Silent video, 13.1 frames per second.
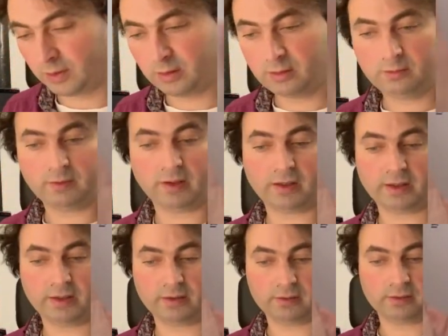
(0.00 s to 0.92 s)
with
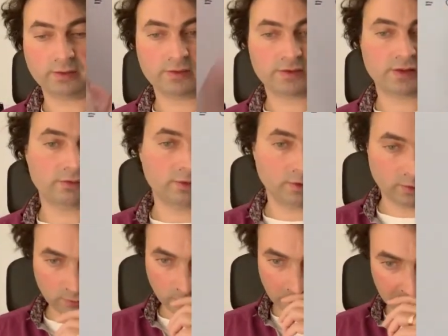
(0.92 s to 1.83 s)
either 0,
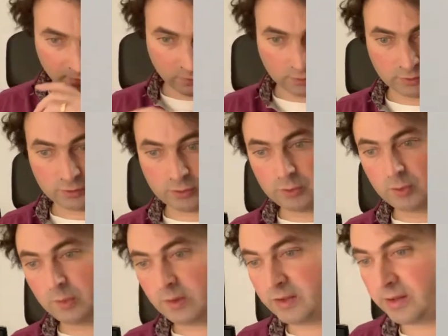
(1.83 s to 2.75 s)
1 or
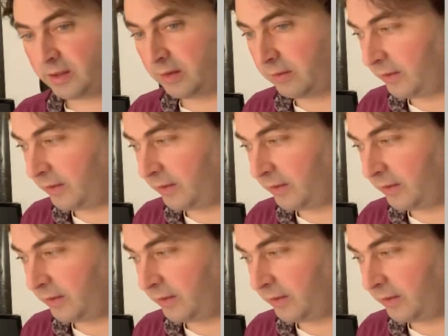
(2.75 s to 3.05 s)
2 scattering